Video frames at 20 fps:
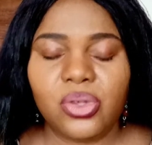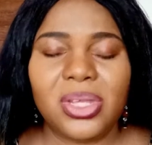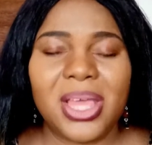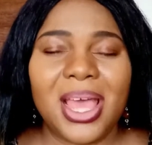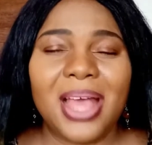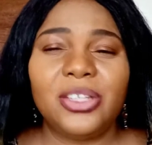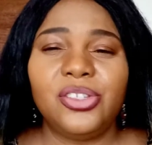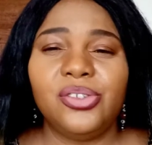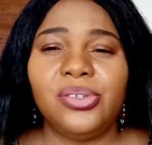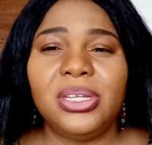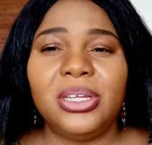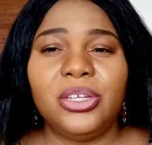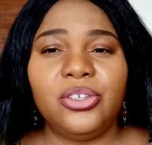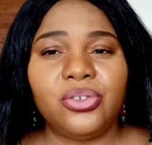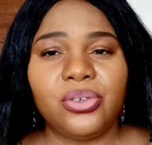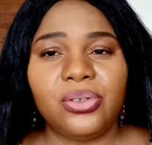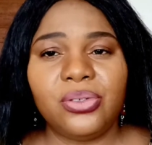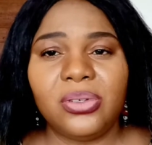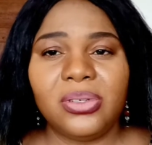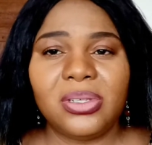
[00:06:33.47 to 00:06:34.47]
So they actually
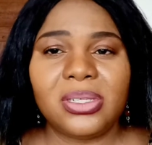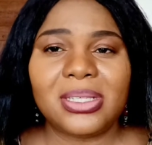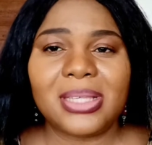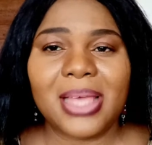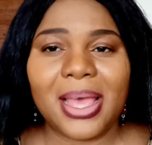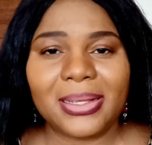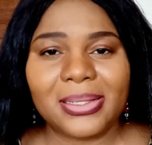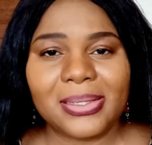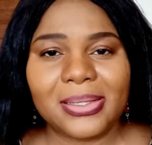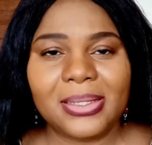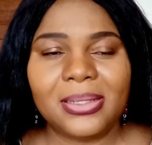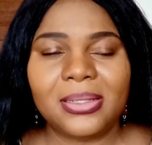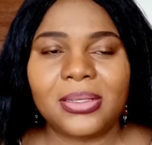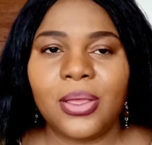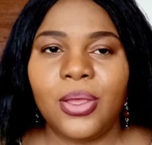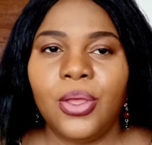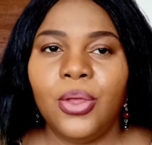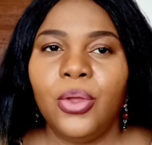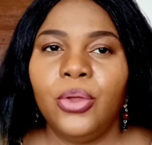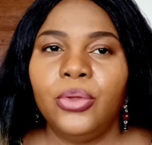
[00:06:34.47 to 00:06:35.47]
introduced taxes
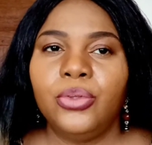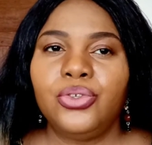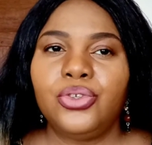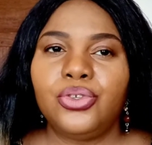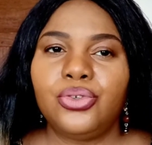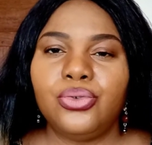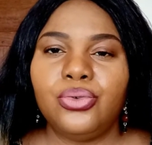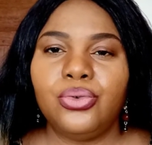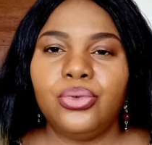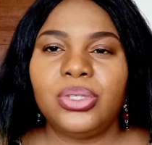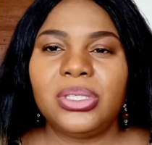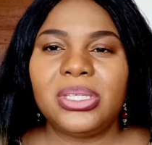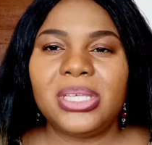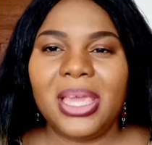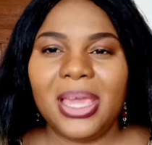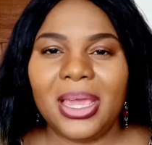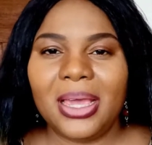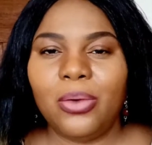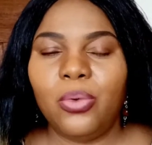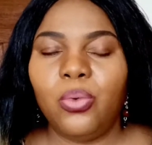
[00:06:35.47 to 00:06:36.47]
to
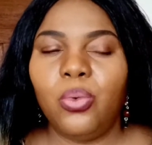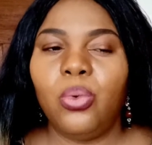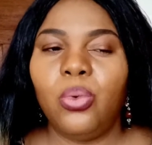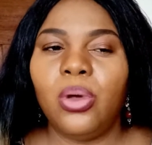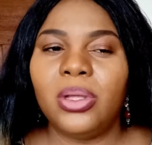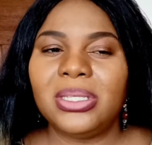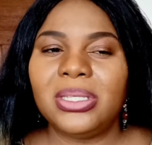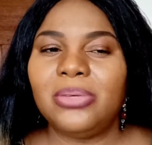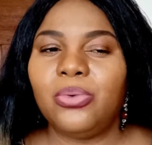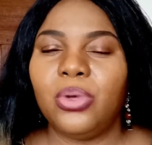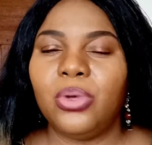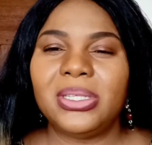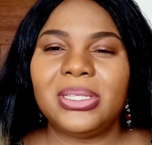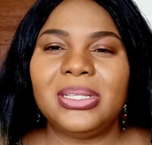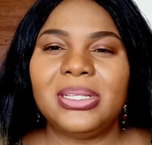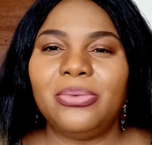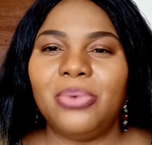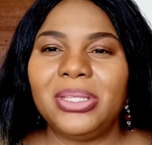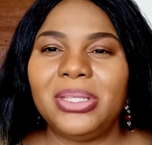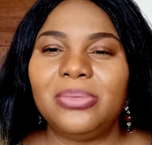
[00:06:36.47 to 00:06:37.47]
take what
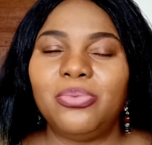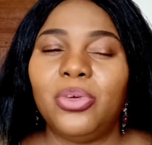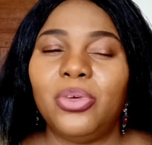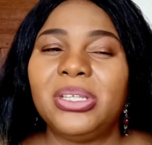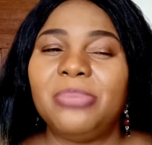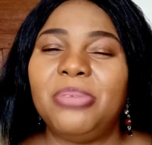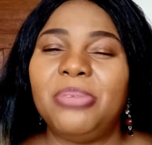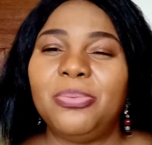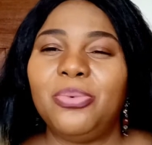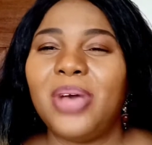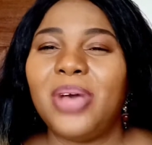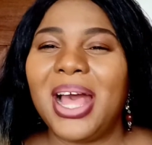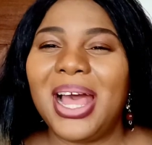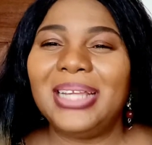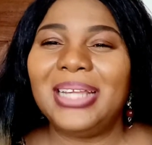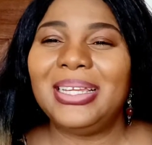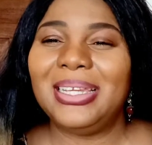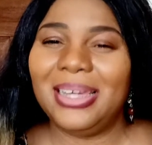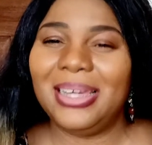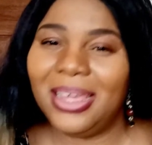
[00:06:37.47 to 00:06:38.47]
the people
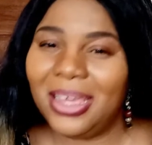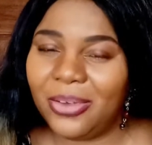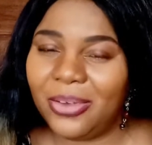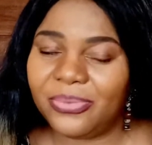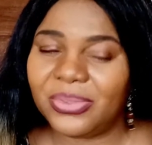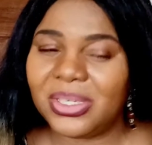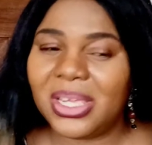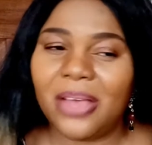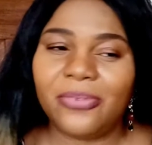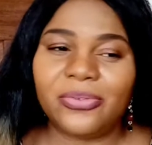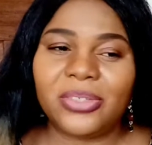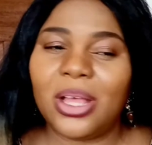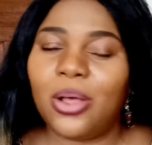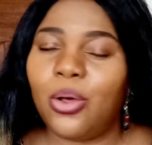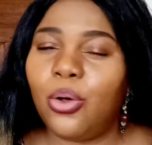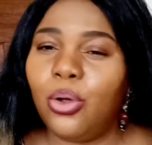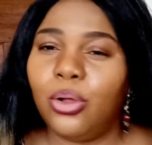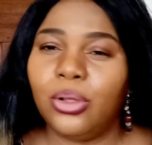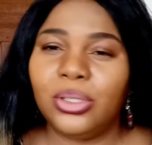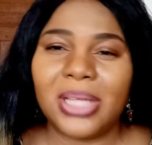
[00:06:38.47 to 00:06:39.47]
had left after
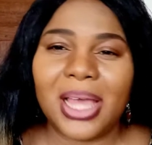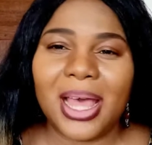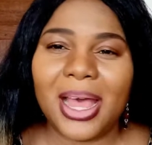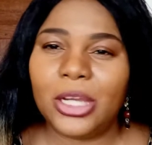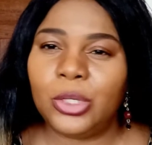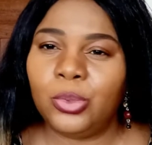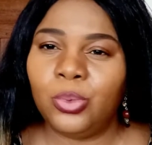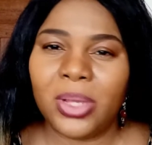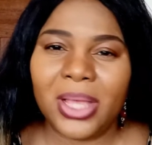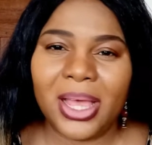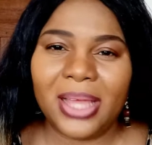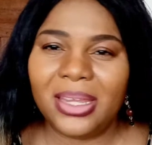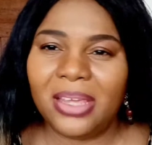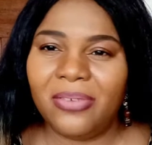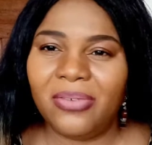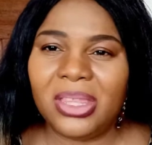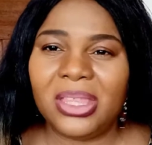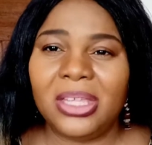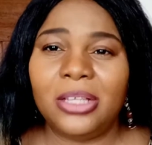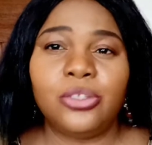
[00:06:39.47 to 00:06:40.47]
all the hard work and
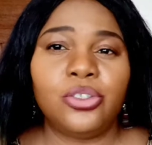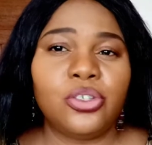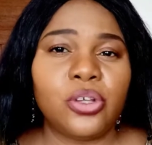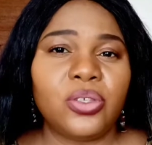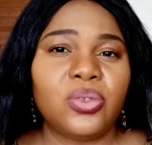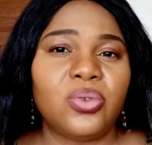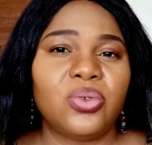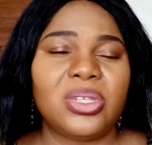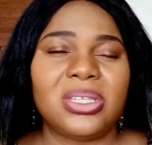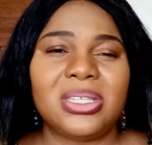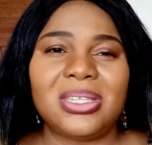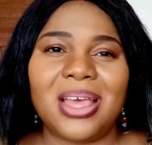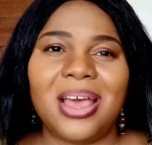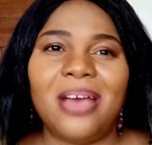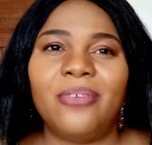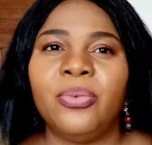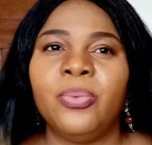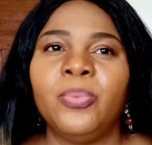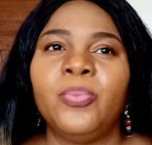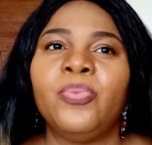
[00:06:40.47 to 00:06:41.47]
everything, just to
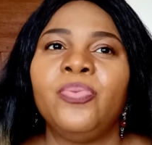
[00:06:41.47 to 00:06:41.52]
serve,